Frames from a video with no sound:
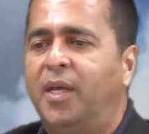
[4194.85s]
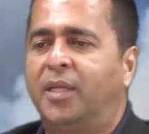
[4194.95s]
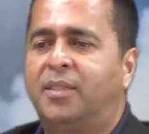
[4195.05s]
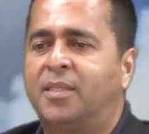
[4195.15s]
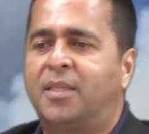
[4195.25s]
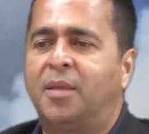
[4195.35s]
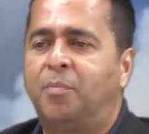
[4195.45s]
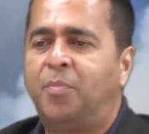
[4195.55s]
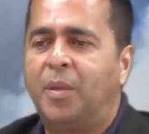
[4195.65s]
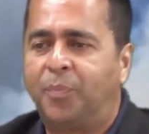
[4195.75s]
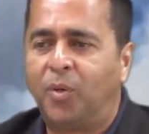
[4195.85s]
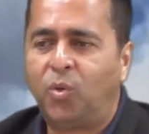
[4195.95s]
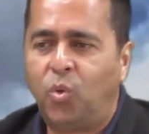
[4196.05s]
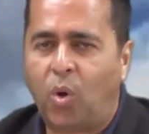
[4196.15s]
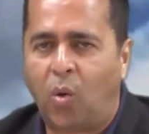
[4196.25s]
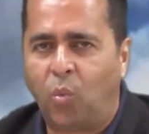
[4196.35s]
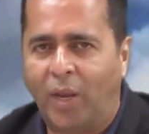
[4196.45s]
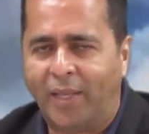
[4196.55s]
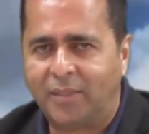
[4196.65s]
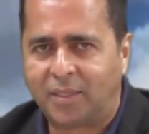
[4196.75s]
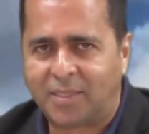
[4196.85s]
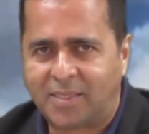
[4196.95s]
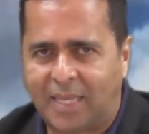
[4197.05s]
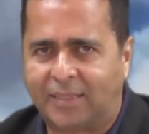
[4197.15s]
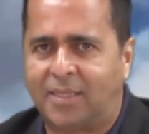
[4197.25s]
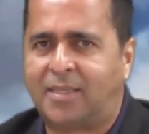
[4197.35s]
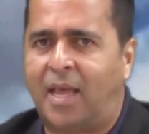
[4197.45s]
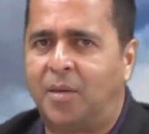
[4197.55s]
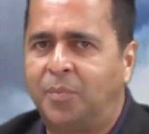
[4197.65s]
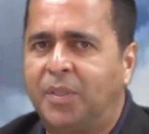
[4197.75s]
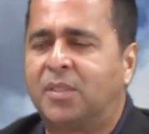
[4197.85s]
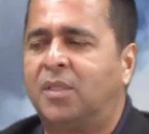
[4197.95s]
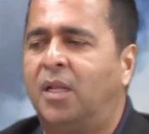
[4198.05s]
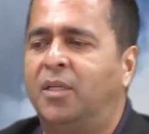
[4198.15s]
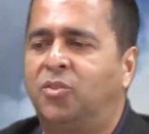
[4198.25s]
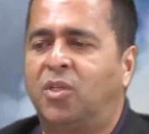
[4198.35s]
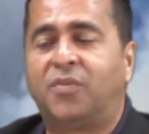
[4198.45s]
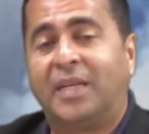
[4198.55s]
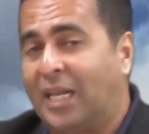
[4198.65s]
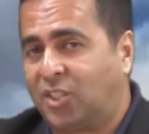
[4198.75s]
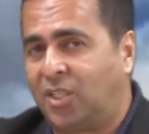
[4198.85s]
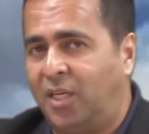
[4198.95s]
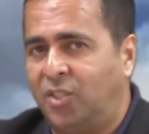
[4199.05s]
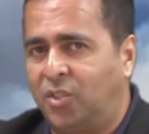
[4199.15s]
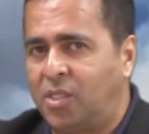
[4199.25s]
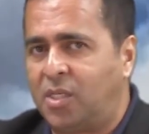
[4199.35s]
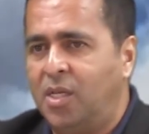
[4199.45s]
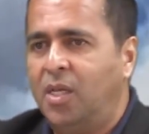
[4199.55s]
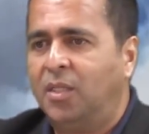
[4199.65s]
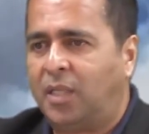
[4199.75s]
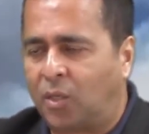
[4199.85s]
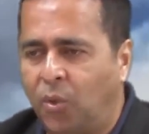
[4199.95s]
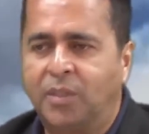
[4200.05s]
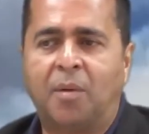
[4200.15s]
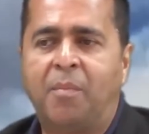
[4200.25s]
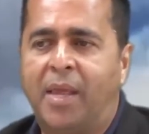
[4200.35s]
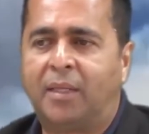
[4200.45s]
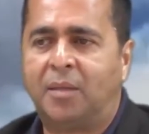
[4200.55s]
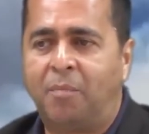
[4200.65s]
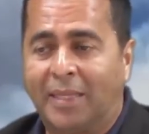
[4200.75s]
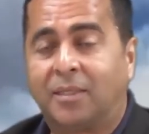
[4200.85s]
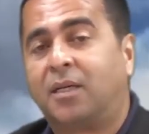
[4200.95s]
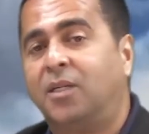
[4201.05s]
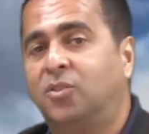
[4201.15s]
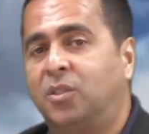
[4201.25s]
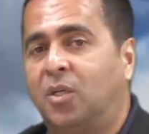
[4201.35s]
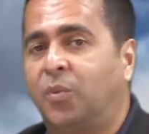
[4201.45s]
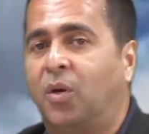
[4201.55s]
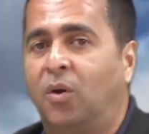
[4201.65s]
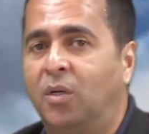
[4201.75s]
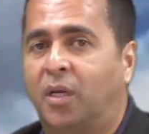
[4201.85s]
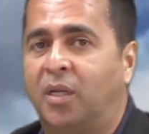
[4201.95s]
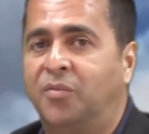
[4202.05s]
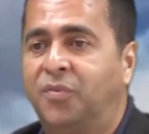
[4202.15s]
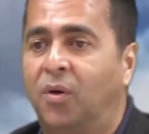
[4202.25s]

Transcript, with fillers: it is the people who are willing to set aside personal interests for national interests that are going to make the better country that we're all looking